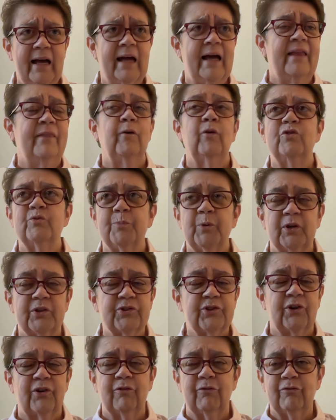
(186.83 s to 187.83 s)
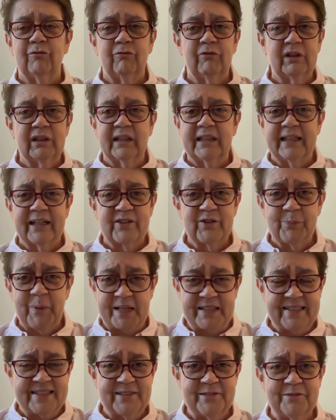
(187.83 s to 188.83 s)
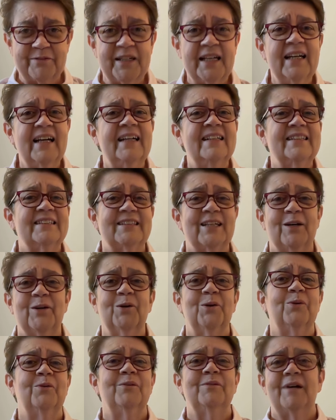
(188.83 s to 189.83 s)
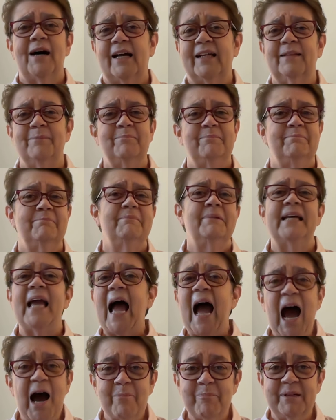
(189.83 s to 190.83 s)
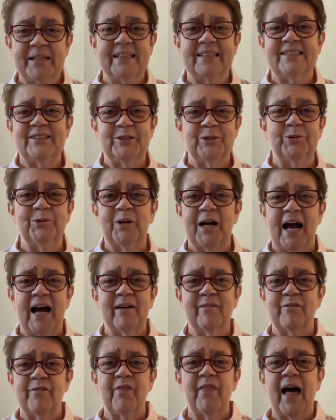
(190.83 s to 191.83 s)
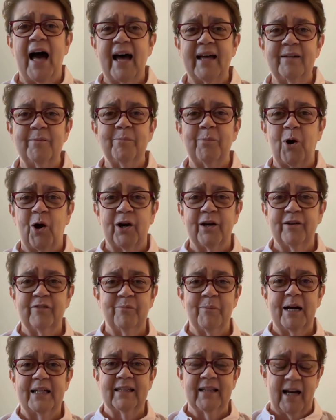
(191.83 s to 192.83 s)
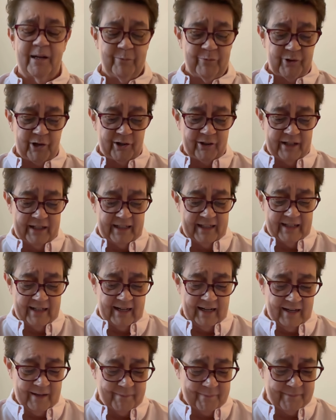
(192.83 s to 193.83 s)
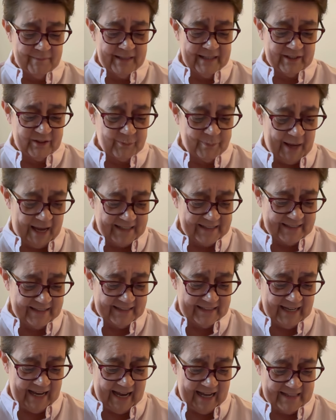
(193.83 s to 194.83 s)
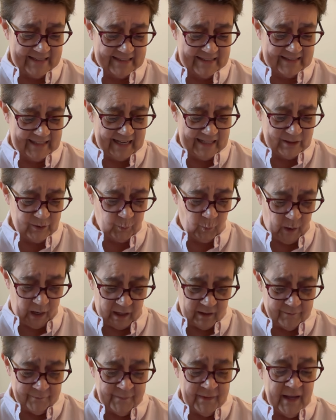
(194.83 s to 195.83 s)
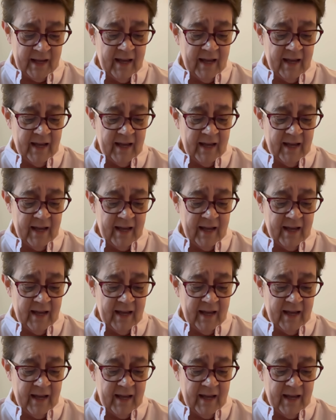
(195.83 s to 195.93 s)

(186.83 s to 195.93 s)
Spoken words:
those books are really expensive, so I'd be happy to have that part of my library expanded as well.